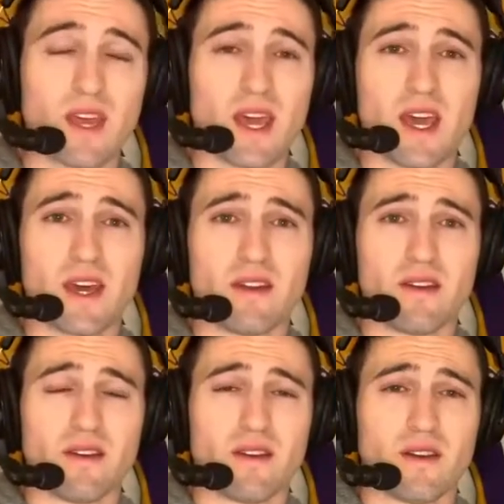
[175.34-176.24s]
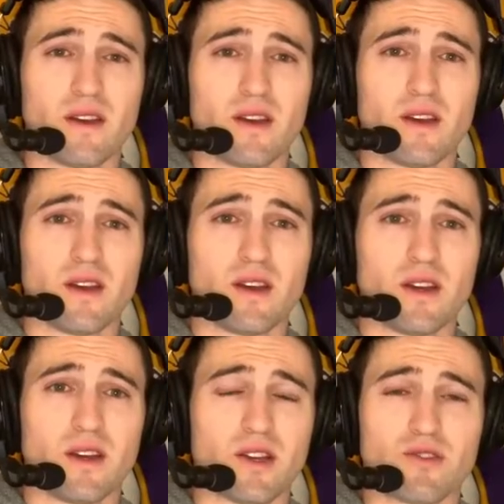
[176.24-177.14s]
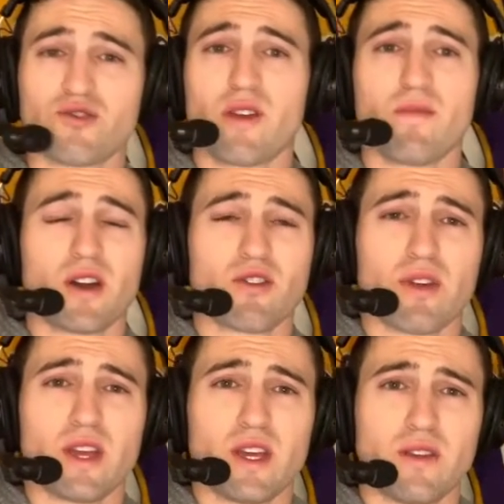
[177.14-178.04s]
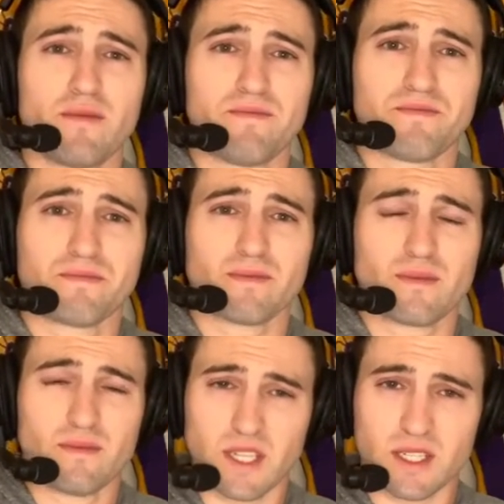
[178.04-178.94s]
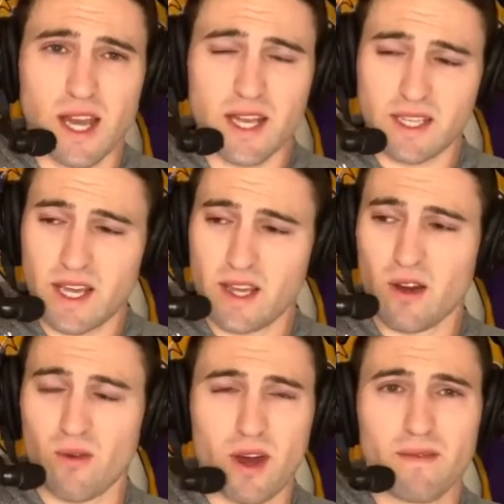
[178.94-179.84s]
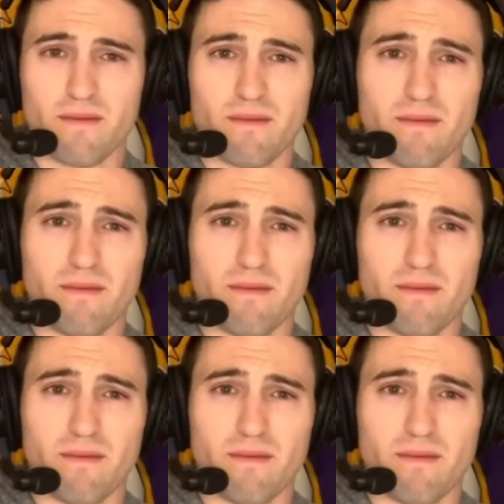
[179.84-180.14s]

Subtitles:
And Draymond Green decides, hey, you know what?